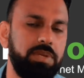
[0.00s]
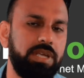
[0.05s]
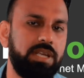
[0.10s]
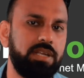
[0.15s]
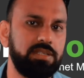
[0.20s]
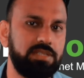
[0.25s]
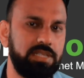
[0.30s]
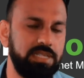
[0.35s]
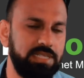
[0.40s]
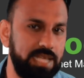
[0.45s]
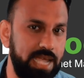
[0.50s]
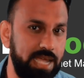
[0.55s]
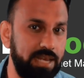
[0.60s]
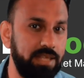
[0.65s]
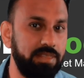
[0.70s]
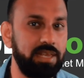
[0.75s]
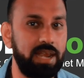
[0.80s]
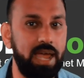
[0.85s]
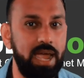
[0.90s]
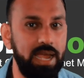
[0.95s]
the data that
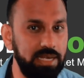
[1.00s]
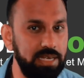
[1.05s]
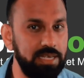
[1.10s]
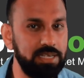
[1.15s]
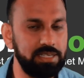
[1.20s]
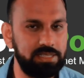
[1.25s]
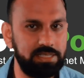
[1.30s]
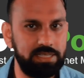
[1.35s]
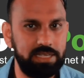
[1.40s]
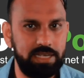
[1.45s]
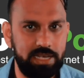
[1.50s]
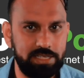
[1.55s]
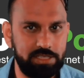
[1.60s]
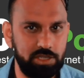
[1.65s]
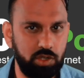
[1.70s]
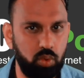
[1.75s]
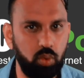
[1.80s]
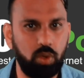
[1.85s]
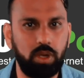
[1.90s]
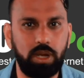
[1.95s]
I need to see as a
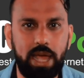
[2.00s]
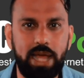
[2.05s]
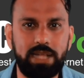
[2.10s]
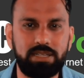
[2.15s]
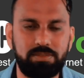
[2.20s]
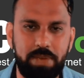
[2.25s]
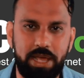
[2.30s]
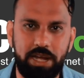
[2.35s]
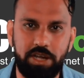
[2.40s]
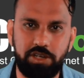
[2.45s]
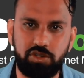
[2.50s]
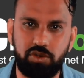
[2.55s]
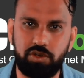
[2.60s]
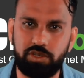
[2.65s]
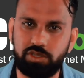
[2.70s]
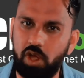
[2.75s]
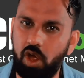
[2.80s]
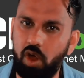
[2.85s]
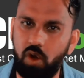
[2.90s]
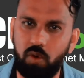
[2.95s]
Google Ads manager is
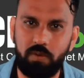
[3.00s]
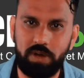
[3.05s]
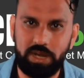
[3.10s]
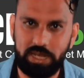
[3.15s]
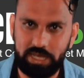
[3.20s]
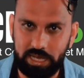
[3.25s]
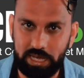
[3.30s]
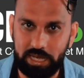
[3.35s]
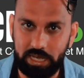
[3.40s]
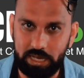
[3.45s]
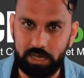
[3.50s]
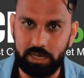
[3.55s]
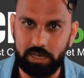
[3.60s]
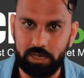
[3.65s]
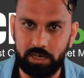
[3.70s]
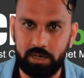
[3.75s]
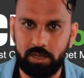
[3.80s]
already in